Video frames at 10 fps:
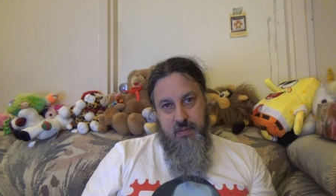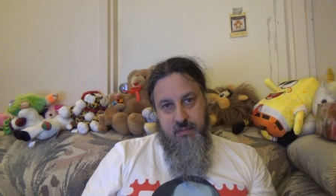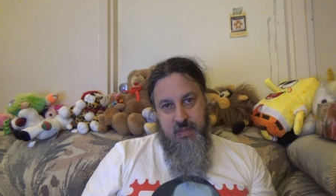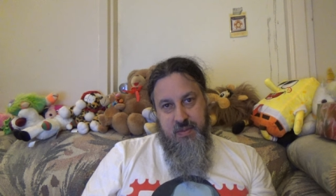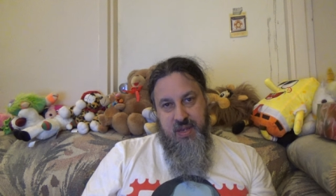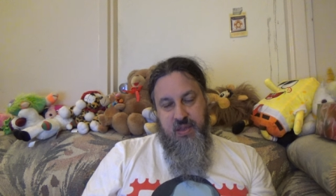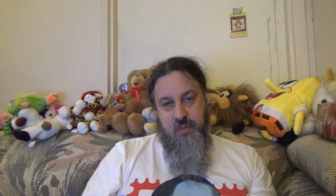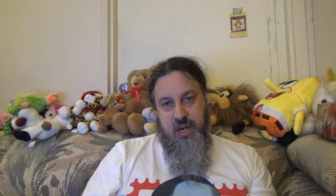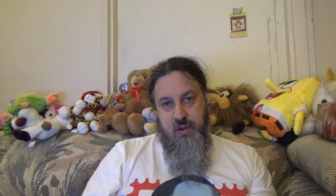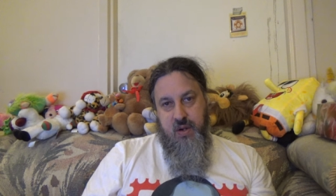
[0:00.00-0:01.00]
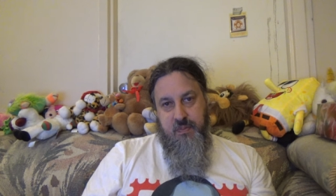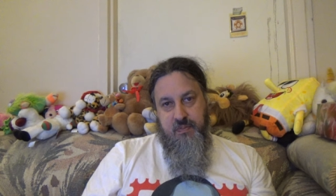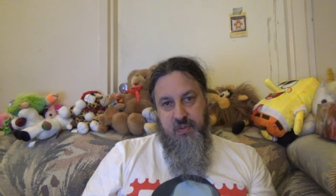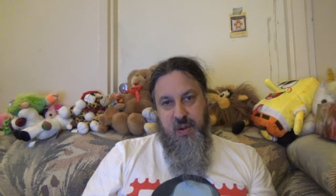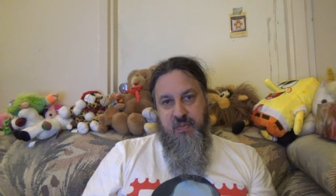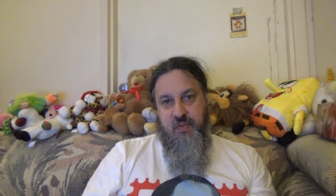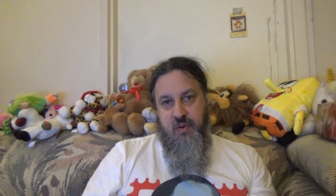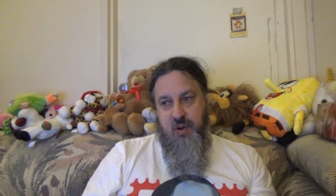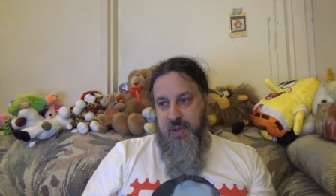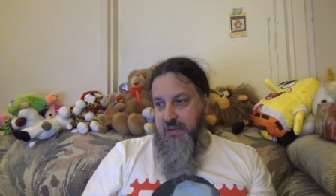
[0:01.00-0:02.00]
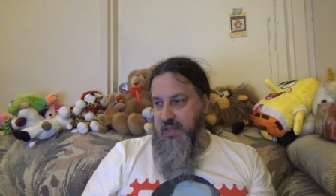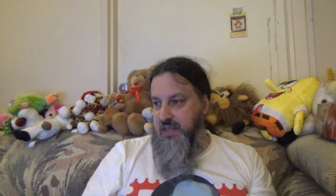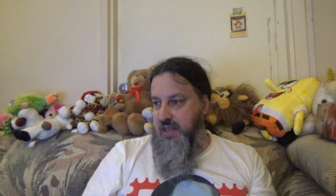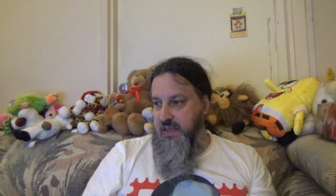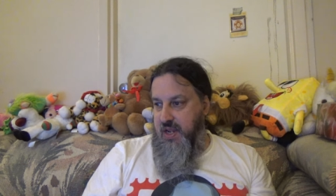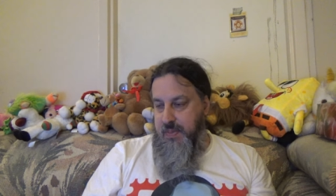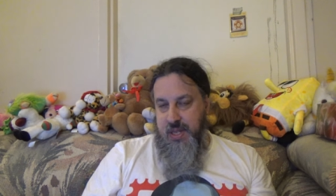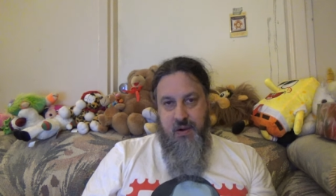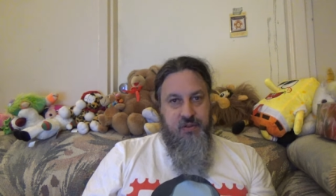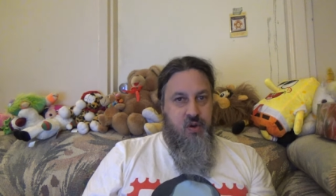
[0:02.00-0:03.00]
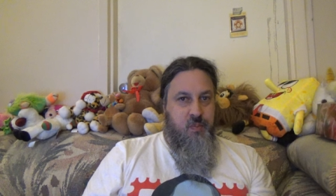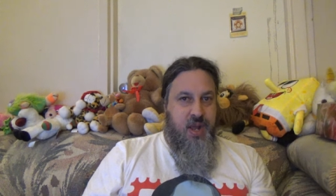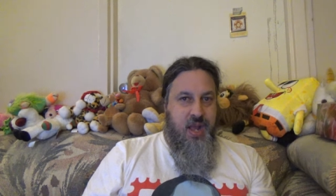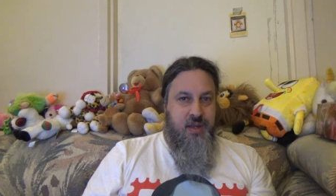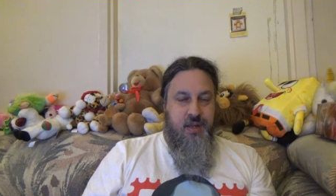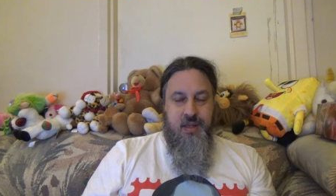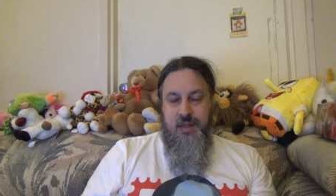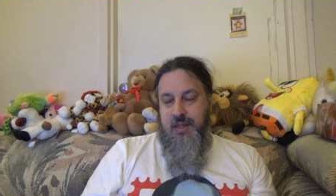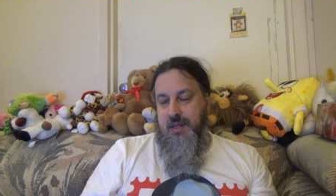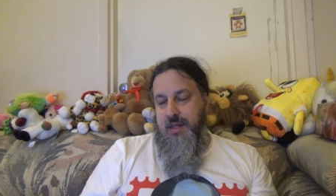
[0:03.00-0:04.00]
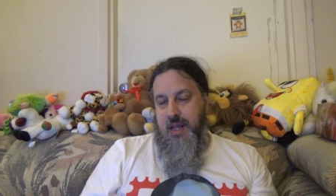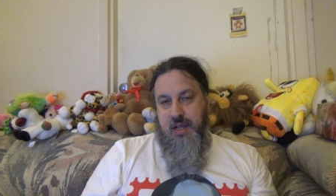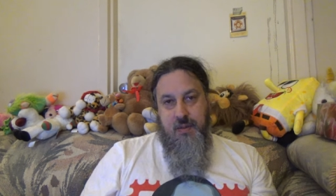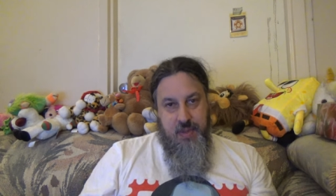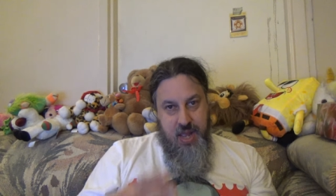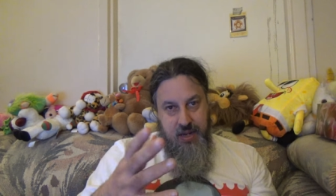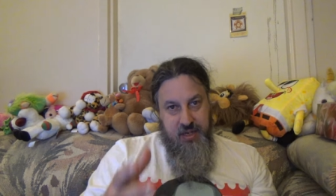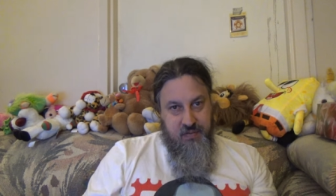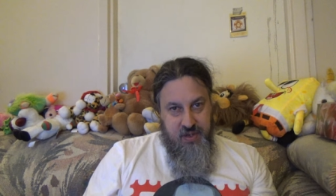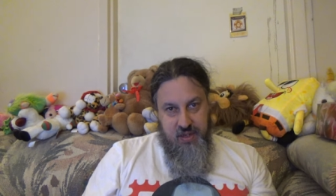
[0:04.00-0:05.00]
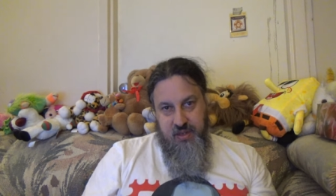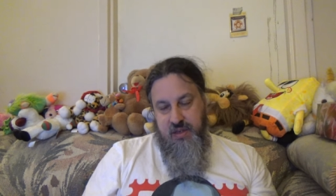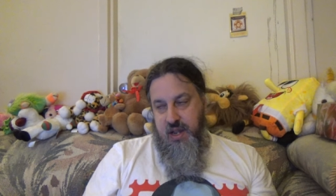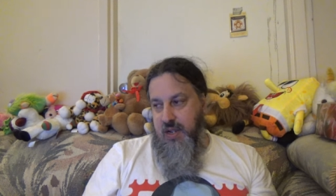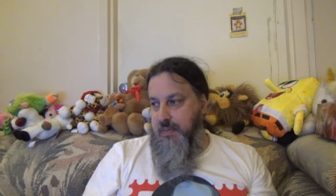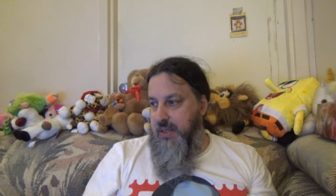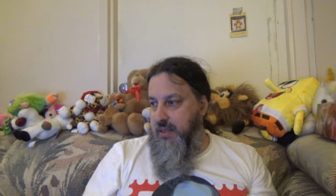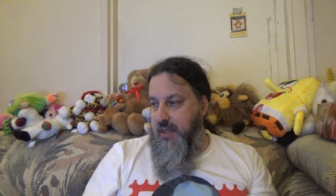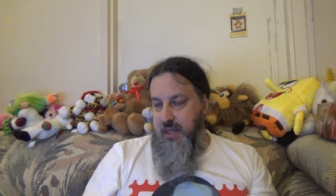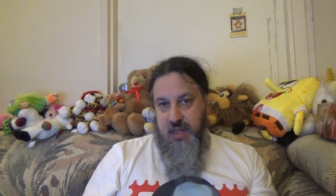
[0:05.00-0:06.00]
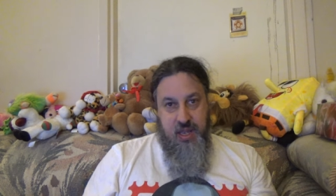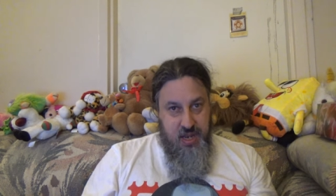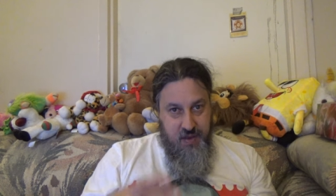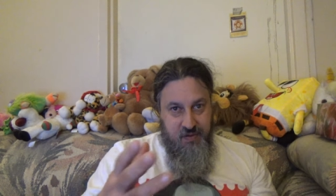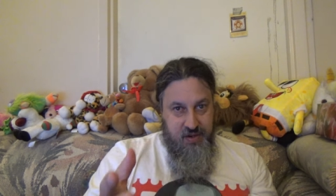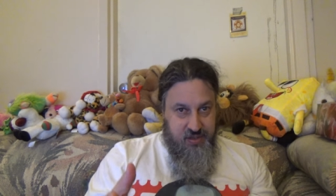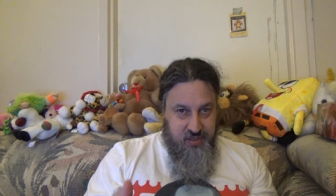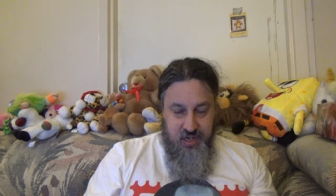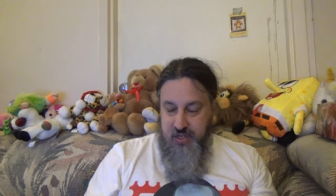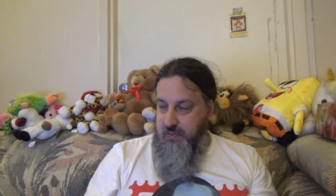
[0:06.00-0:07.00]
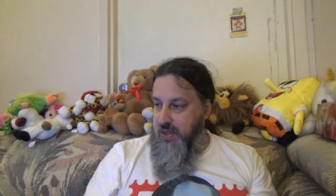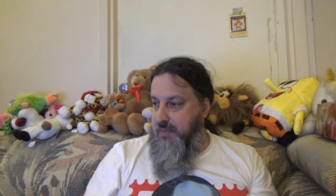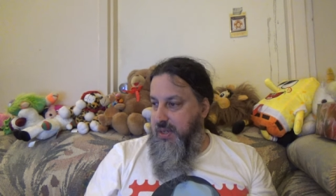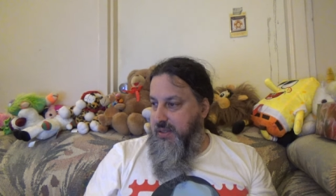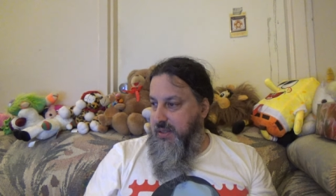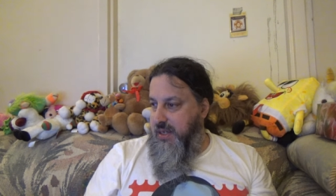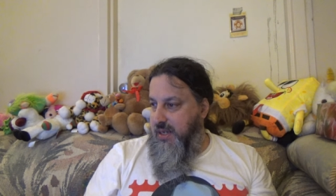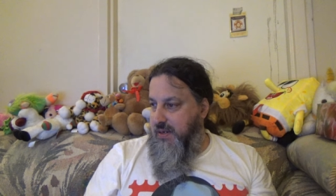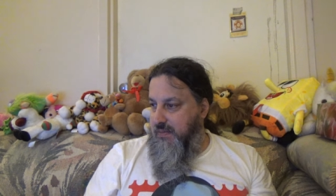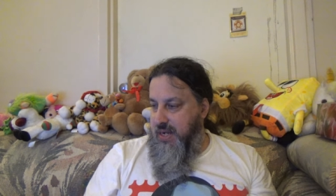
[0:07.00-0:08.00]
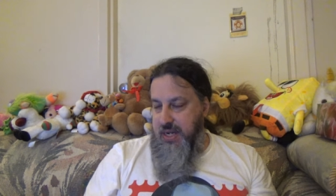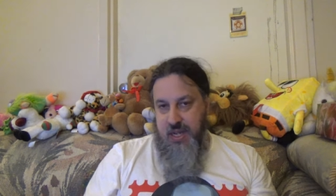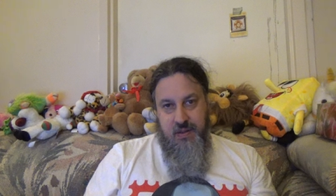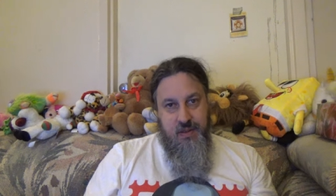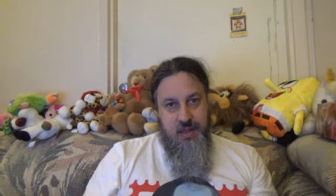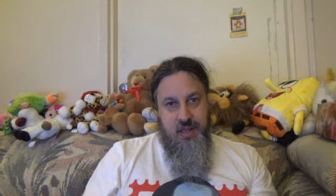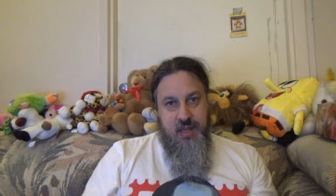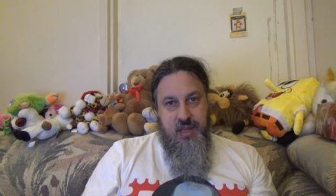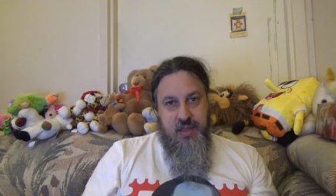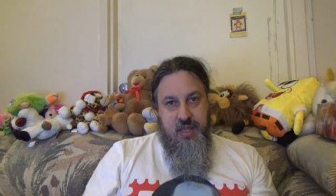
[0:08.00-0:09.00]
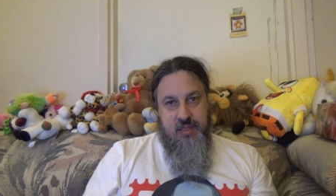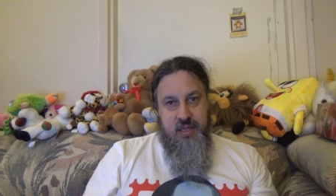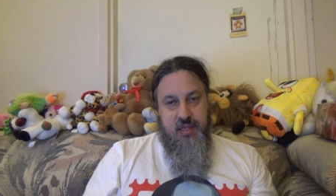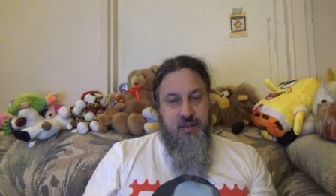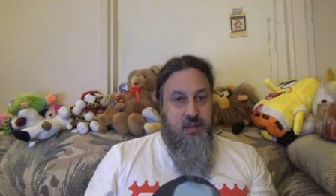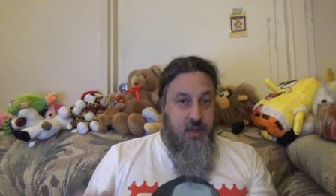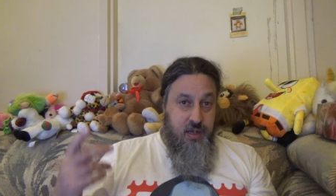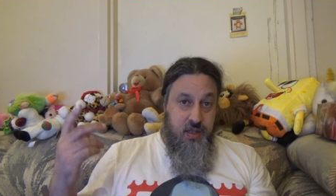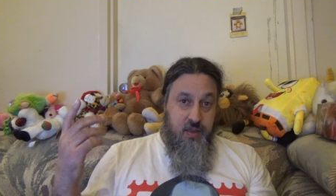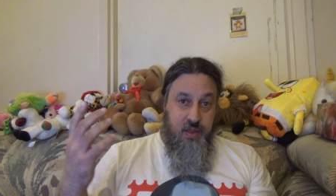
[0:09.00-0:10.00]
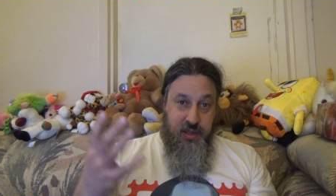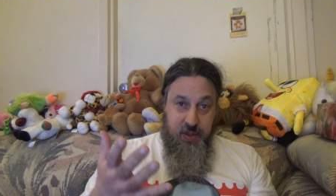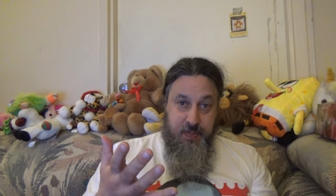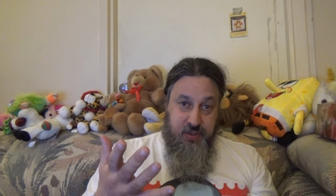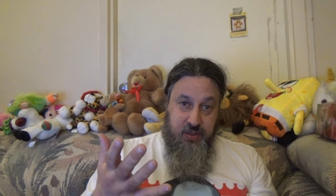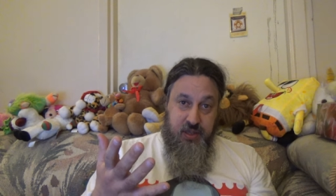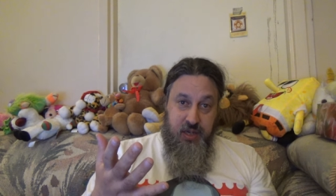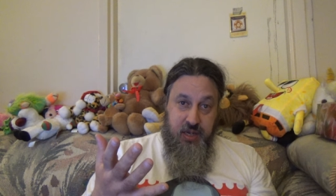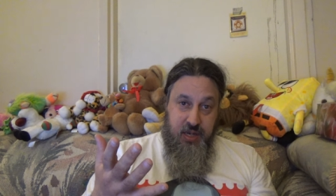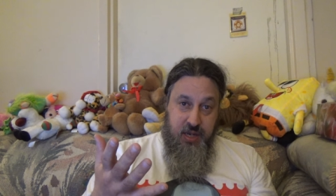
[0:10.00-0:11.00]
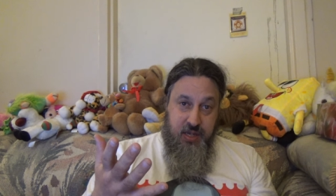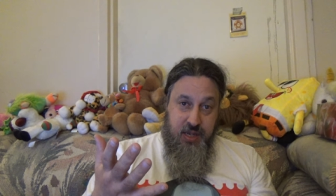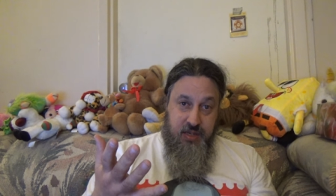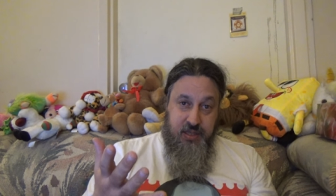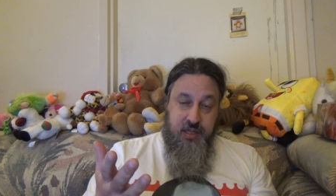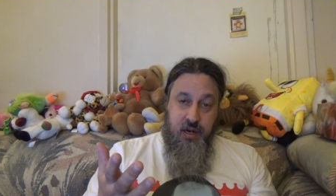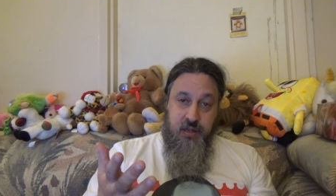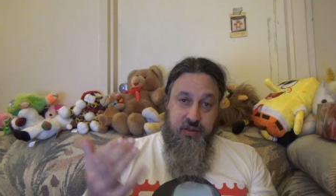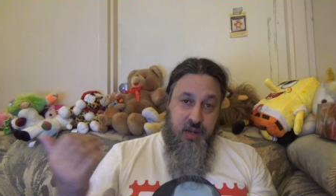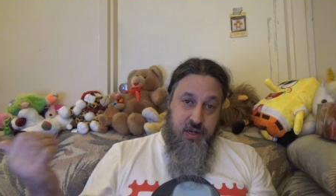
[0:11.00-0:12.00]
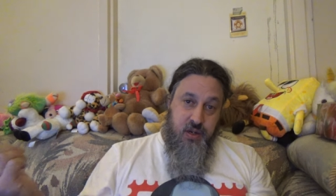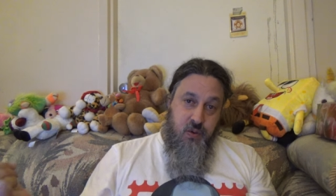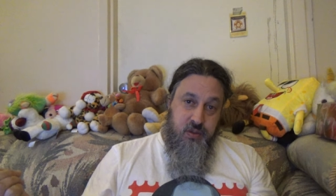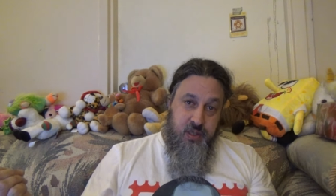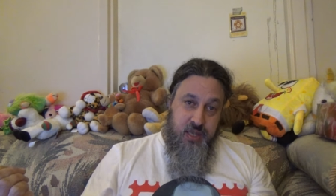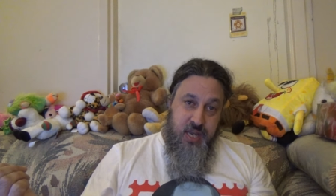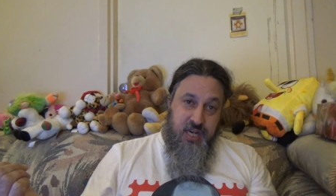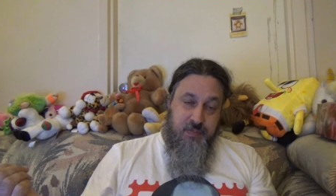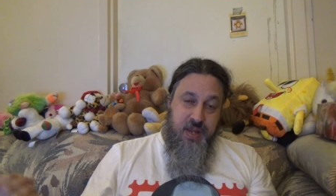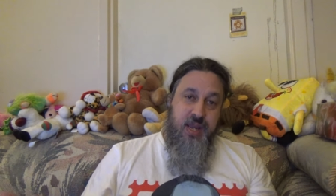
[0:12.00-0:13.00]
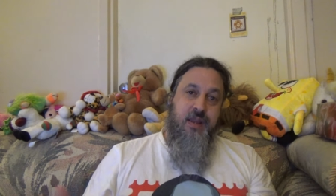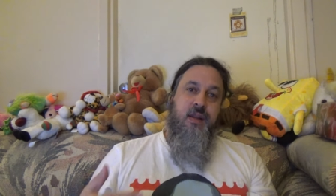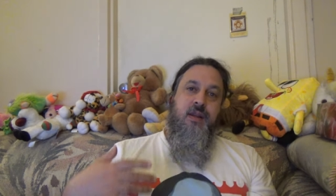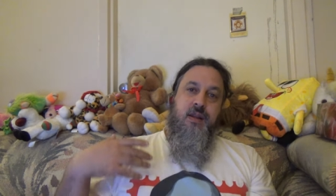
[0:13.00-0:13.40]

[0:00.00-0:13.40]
maybe when I go to, right before I go to bed, if it's like another couple hours, I'll go back. I'll come back and give you another talk, but and have another discussion with you. But right now, that's it. The clip is, the SD card is now going to go into the editing bay.